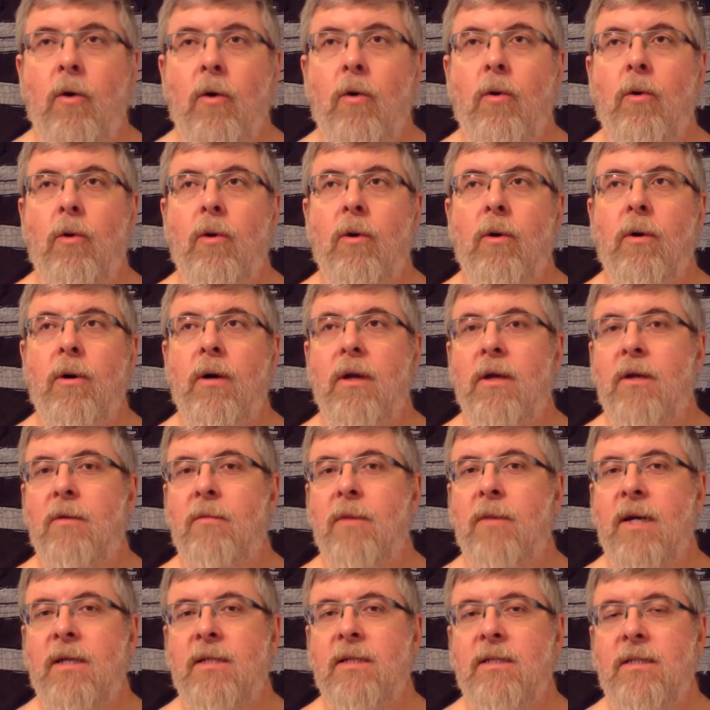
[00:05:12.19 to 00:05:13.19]
or you
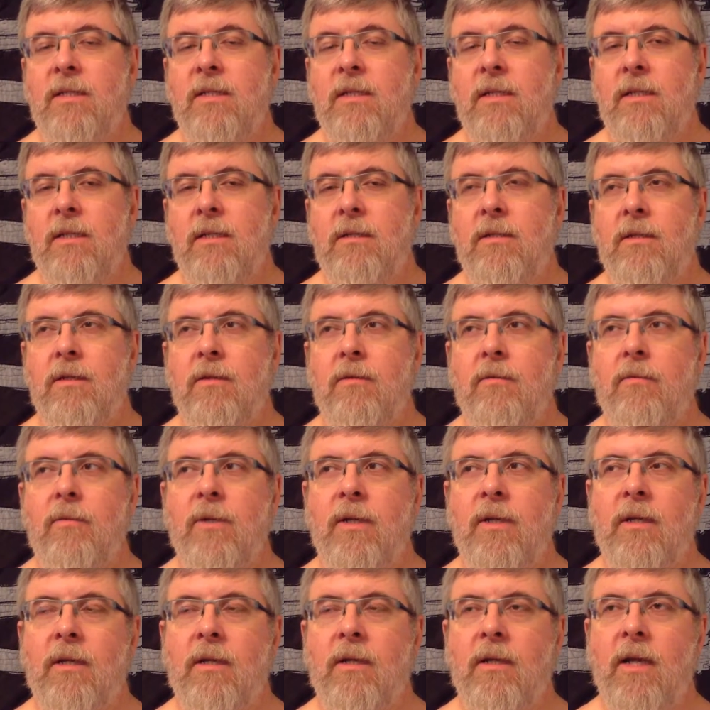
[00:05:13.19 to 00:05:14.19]
might see it
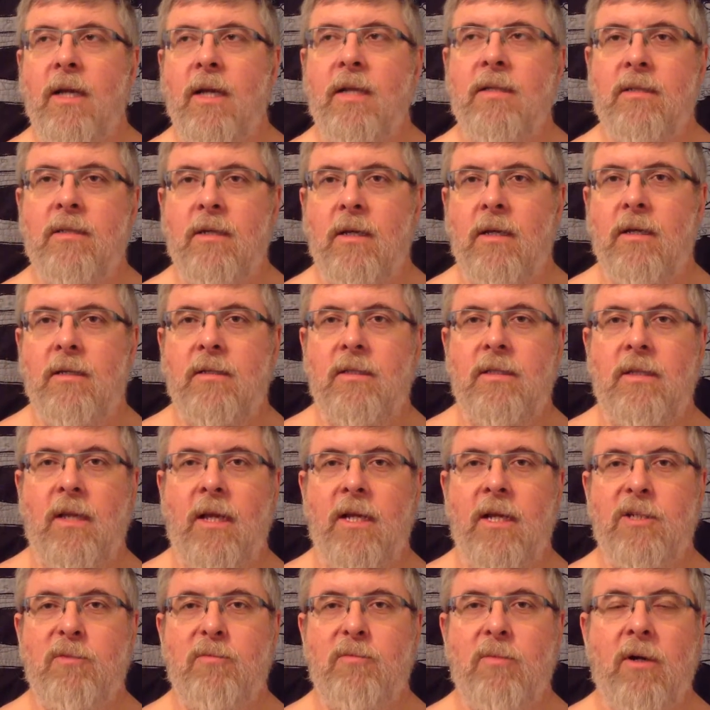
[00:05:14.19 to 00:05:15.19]
written as a
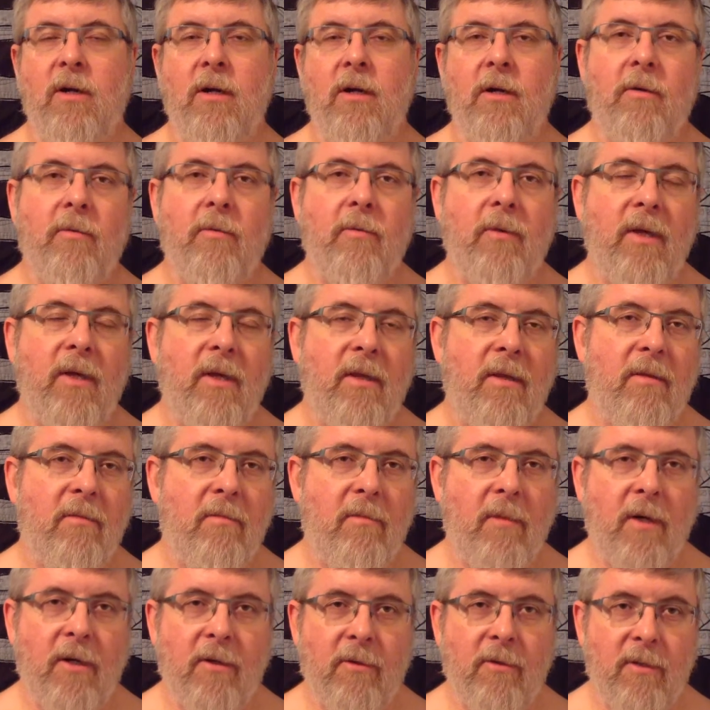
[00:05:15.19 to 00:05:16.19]
slash mark with
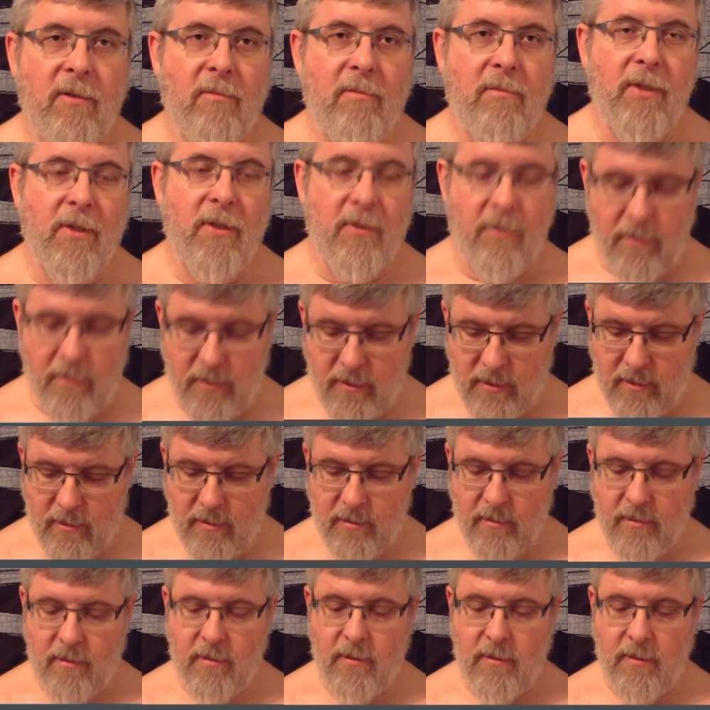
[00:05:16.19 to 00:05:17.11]
modern computers.